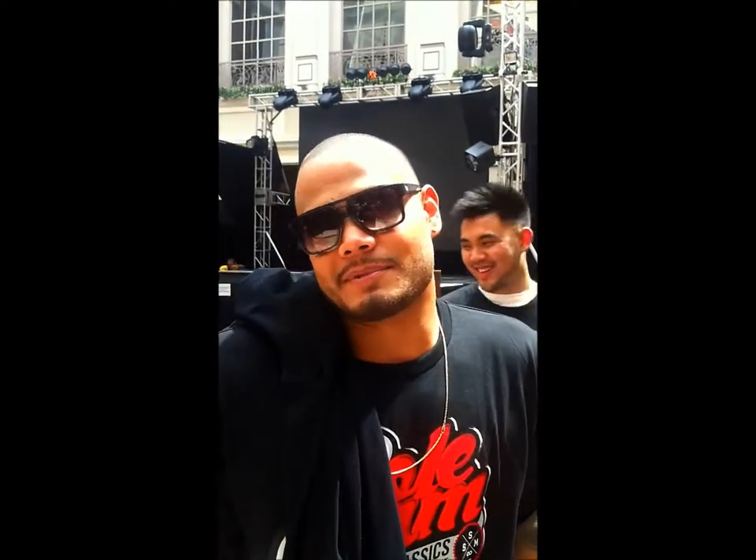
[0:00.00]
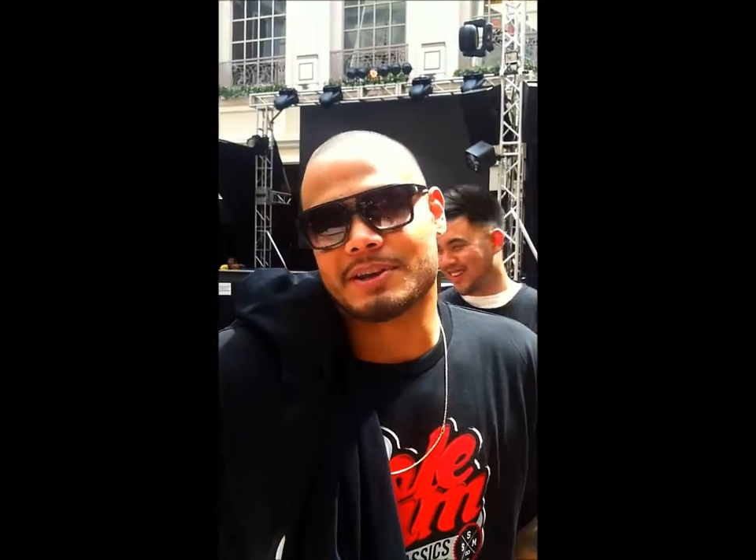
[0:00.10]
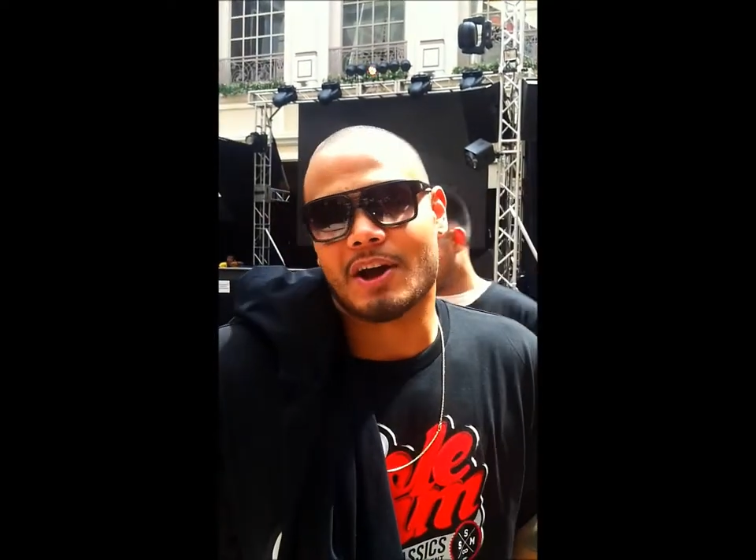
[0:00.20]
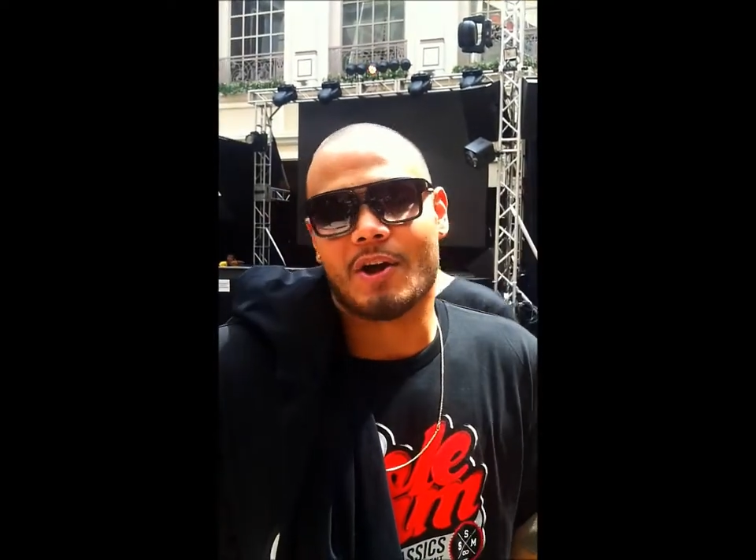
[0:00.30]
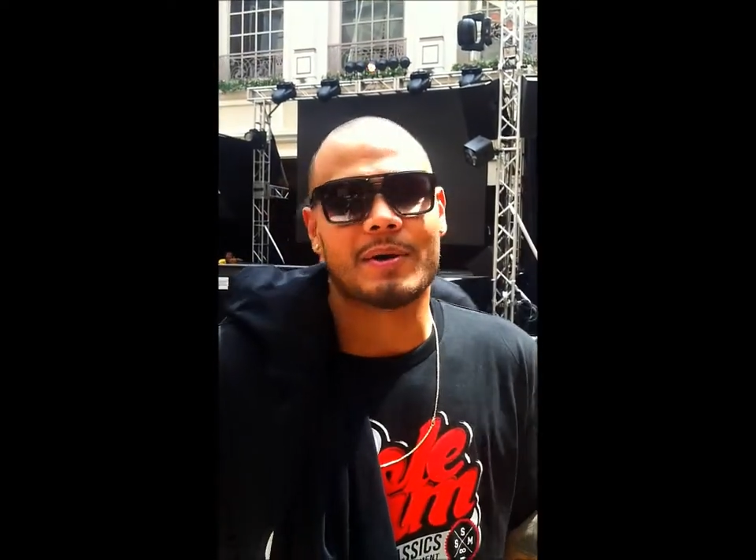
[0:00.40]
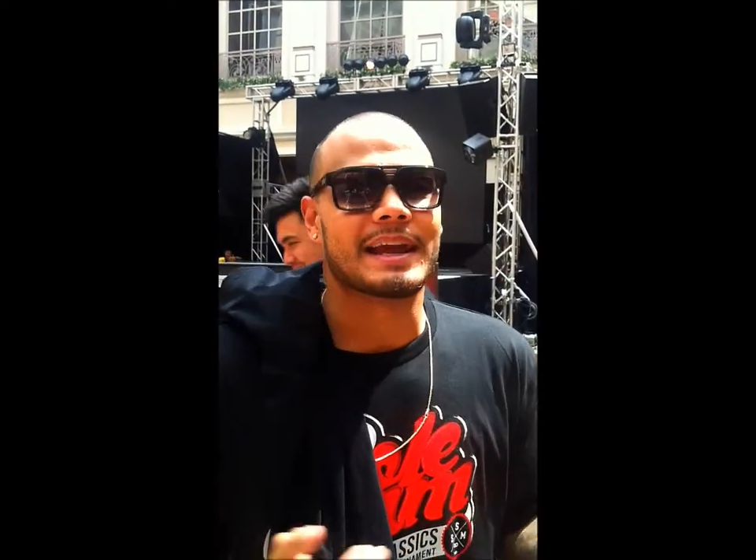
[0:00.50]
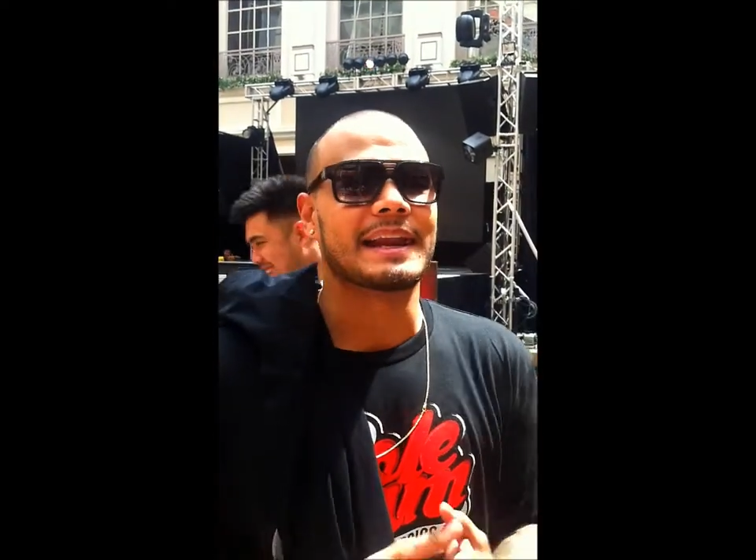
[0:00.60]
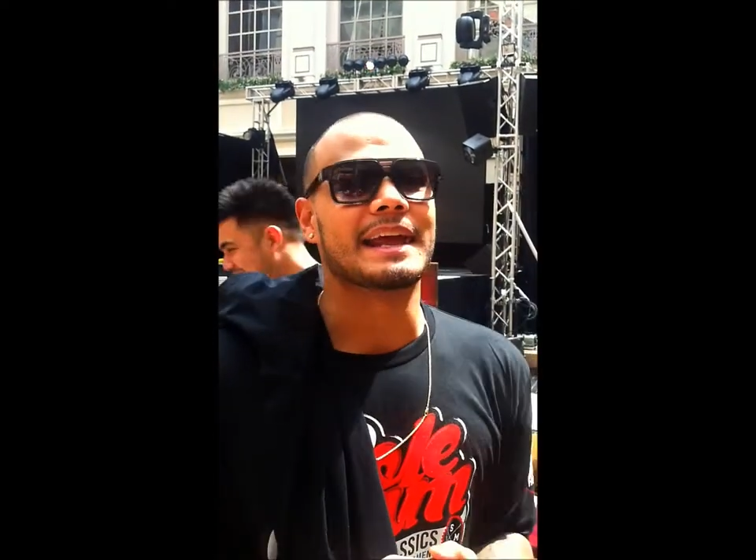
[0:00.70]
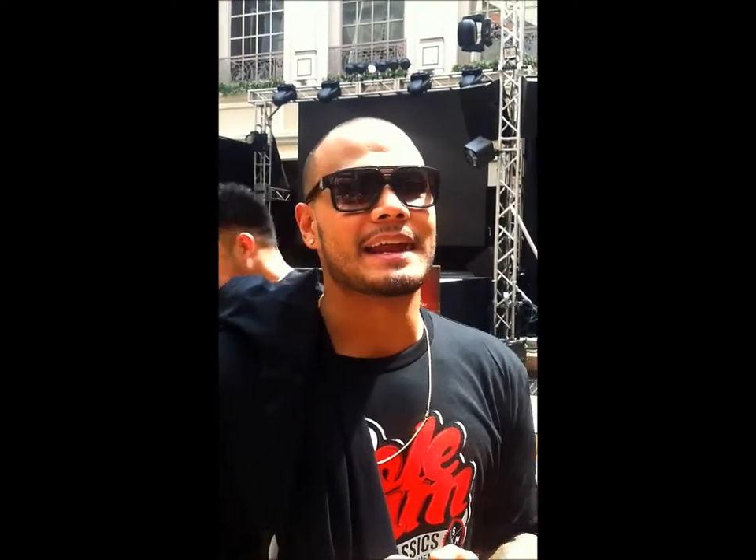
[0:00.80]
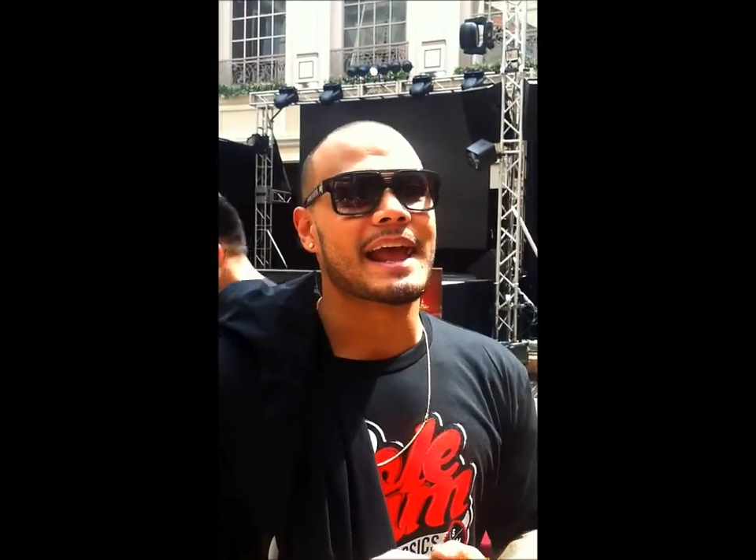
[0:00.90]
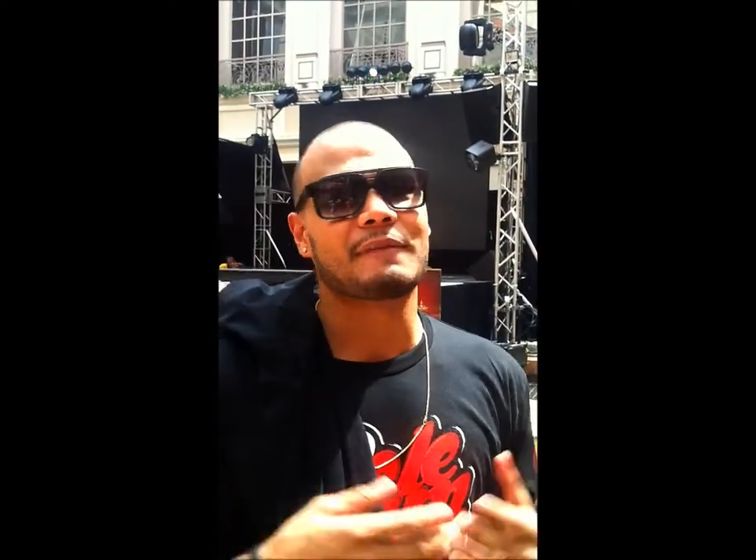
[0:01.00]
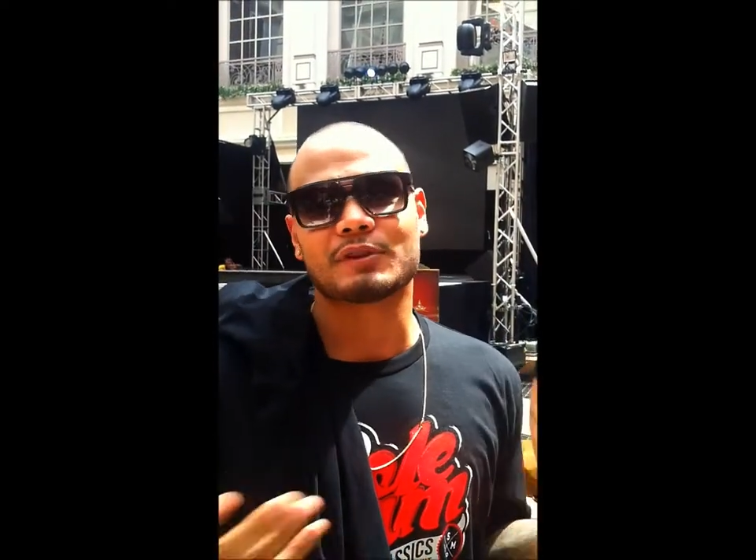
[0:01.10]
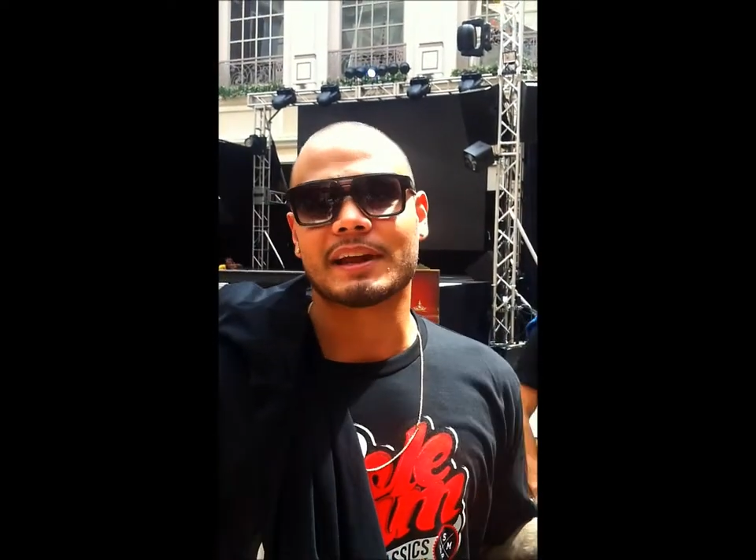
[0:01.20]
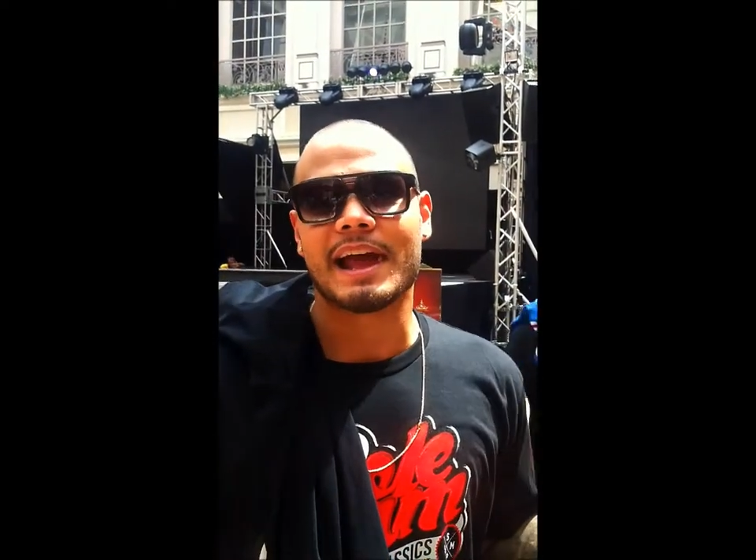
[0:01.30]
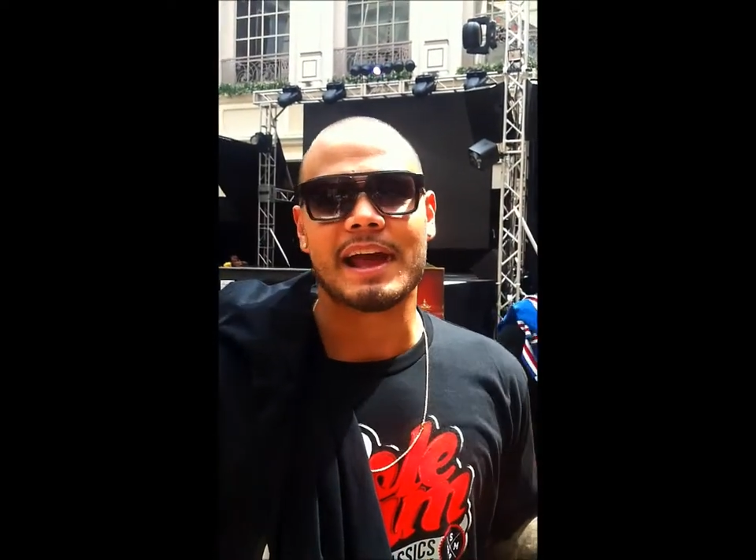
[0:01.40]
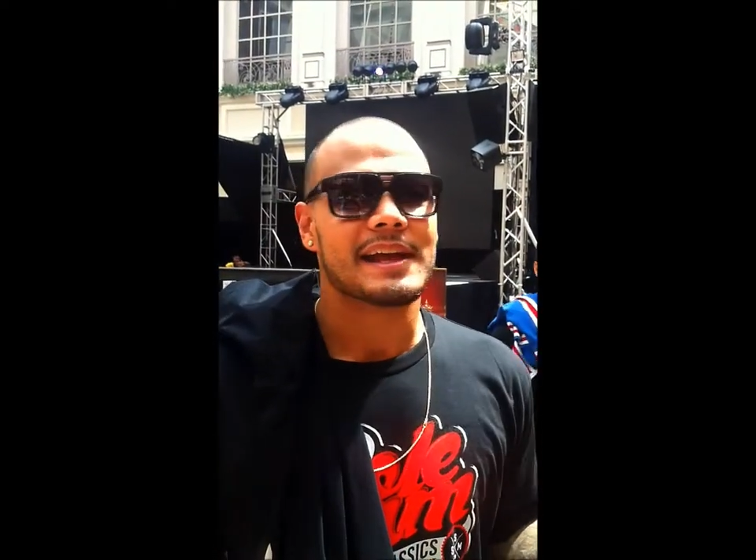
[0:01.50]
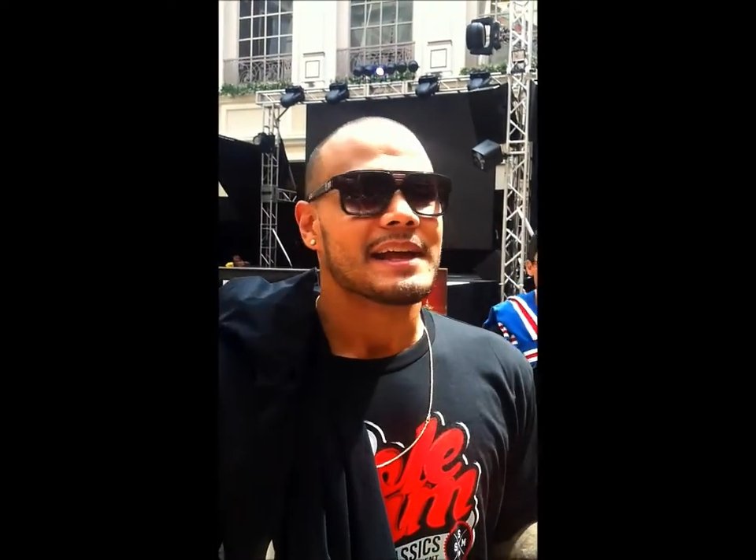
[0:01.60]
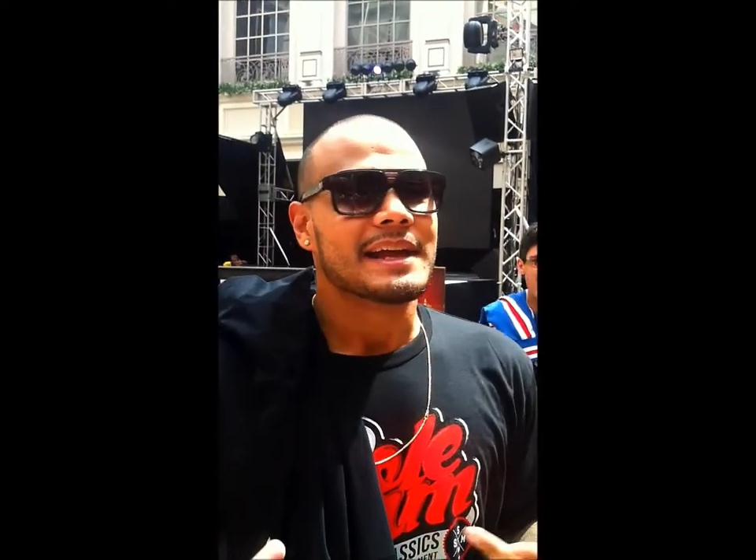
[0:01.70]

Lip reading: you know, and then after that,